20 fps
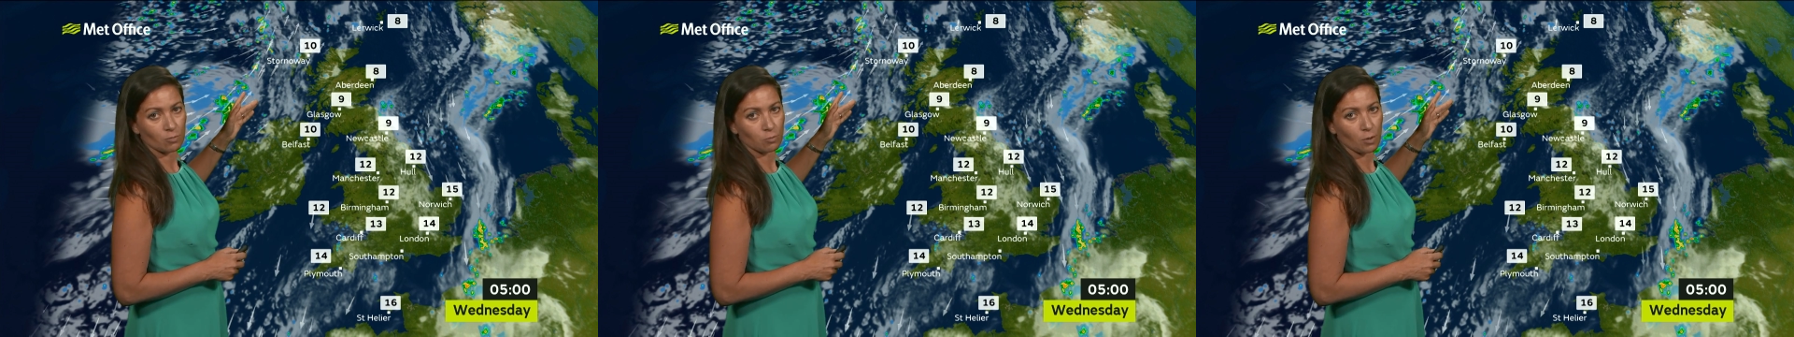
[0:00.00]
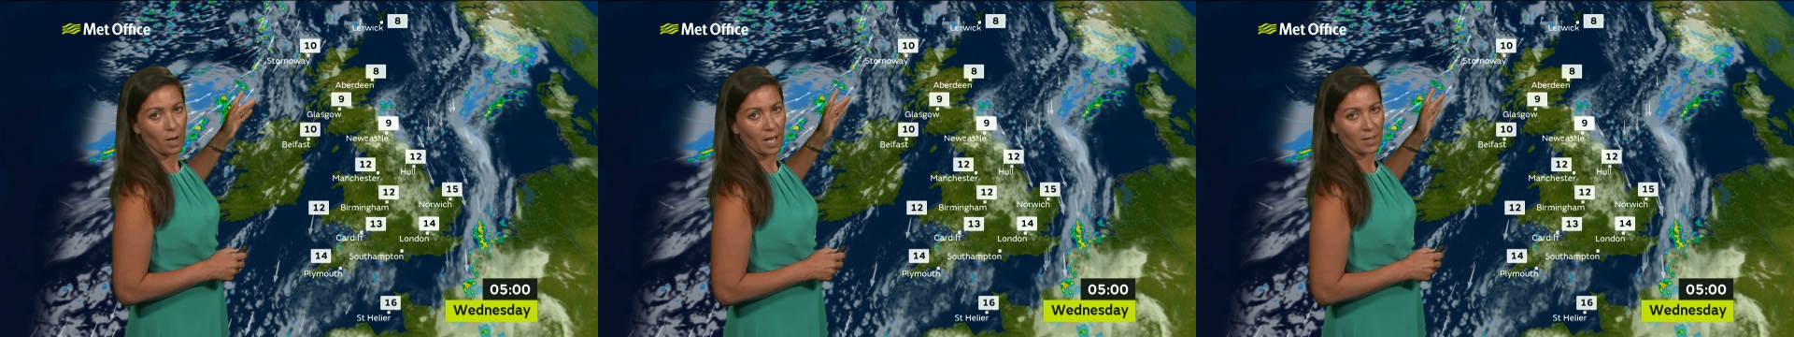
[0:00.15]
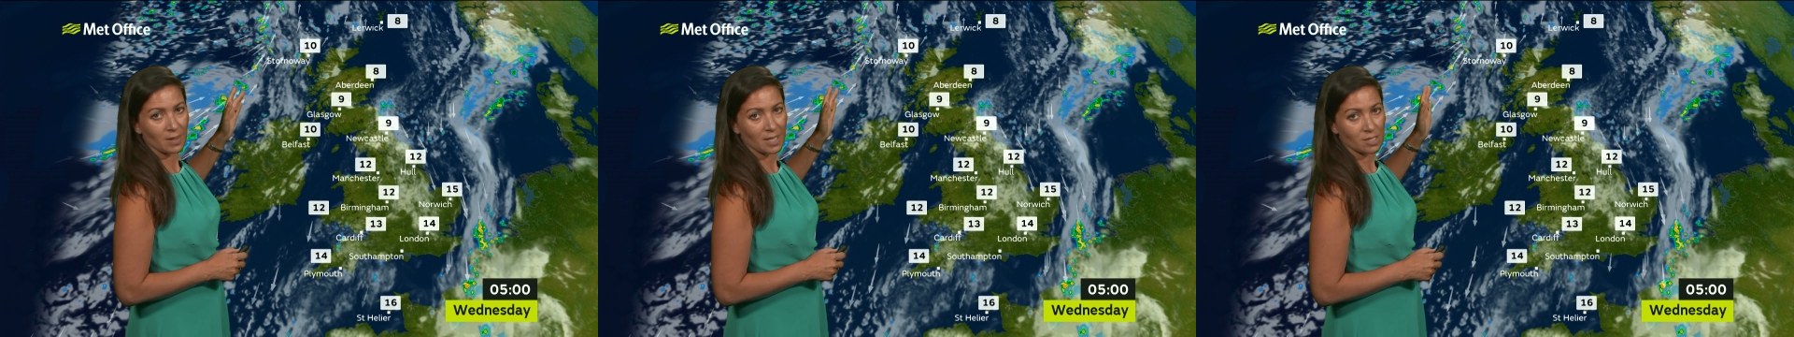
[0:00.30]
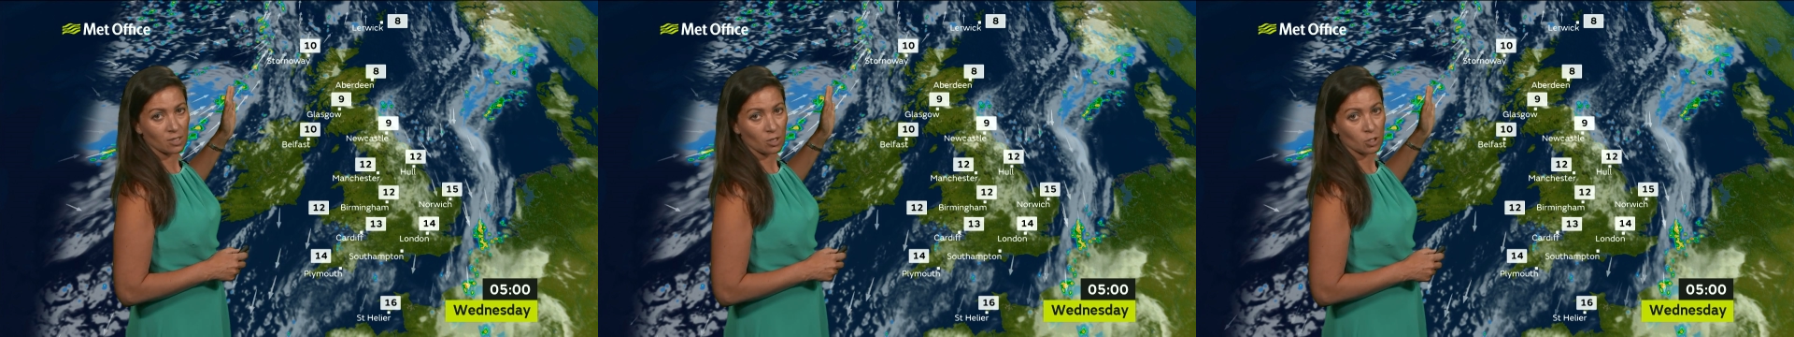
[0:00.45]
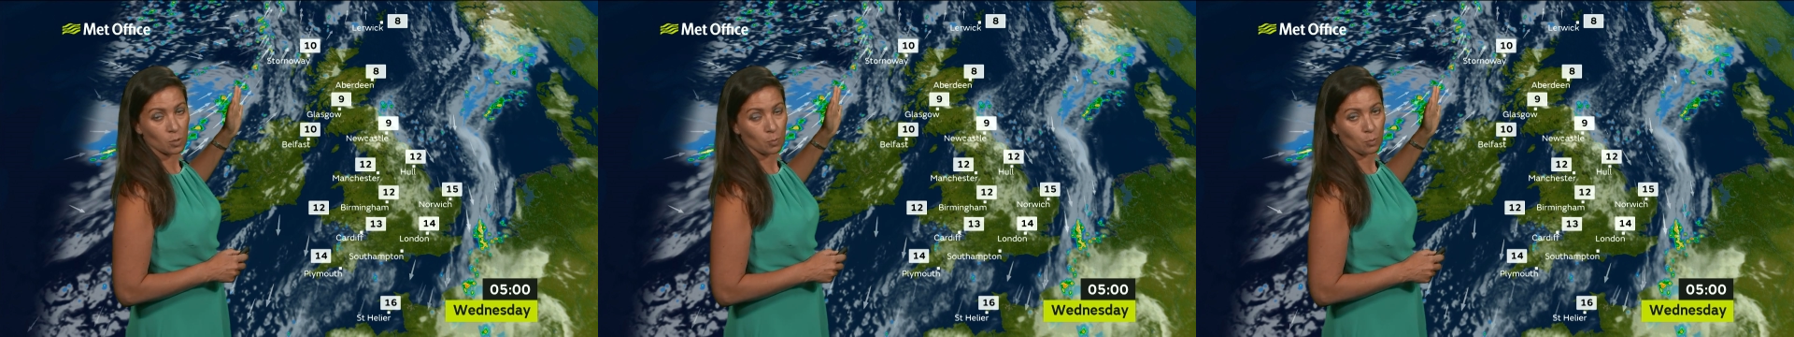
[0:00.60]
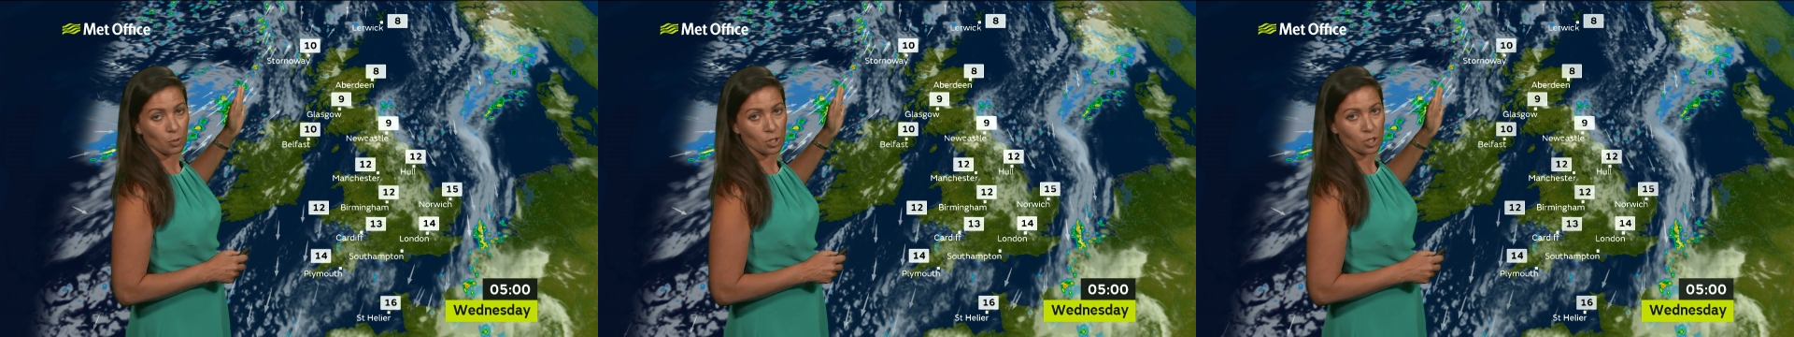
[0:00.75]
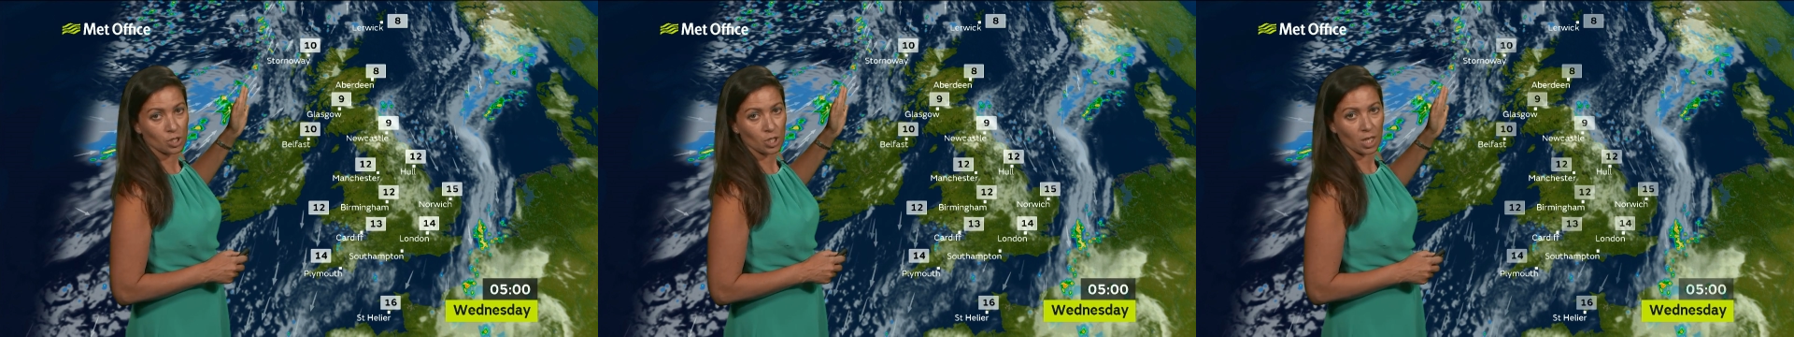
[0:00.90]
of rain that's going to
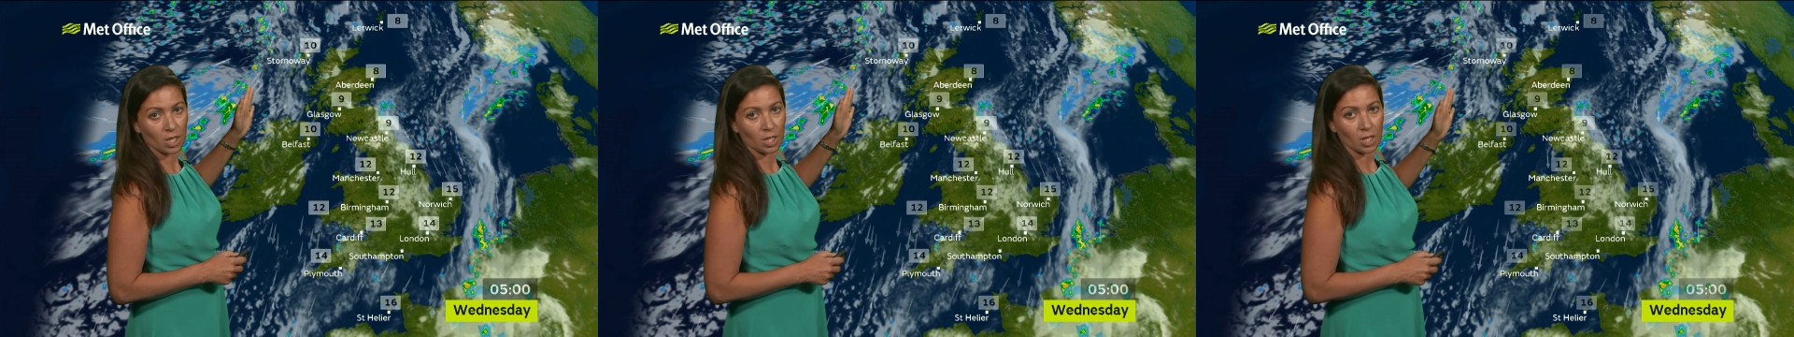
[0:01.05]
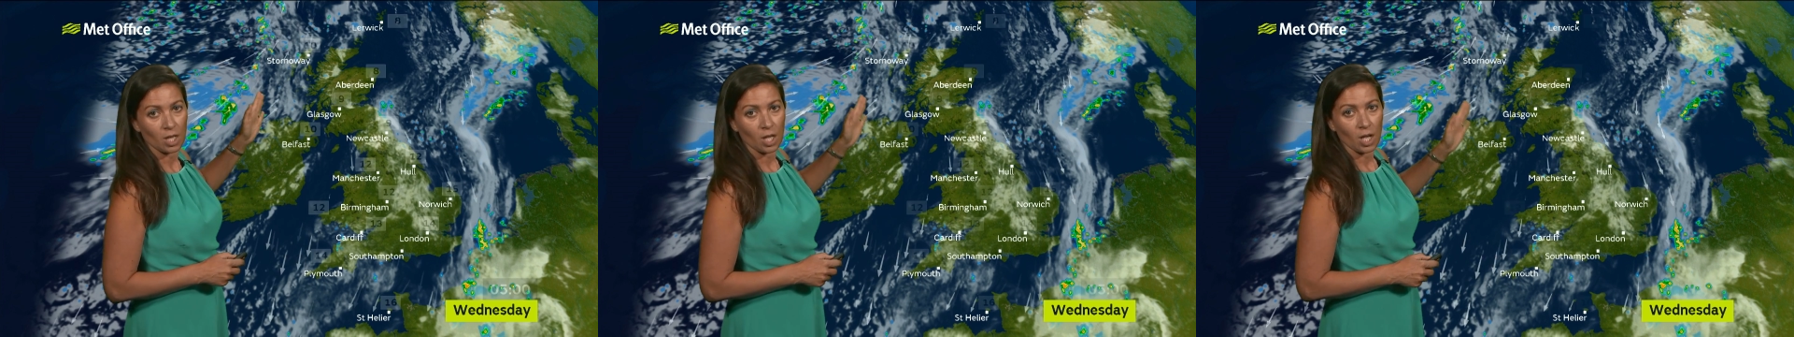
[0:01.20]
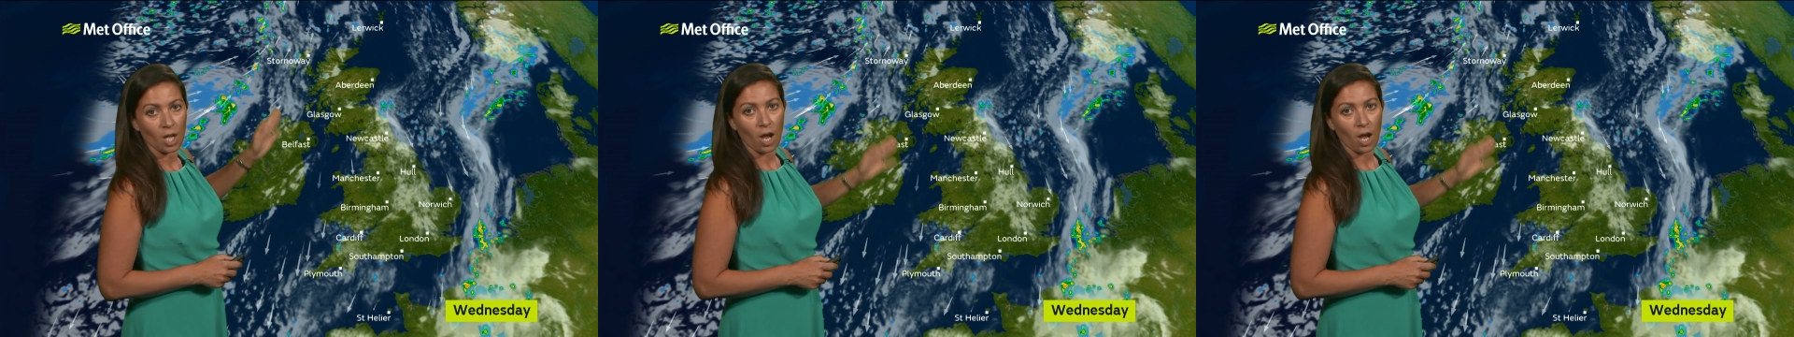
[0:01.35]
push in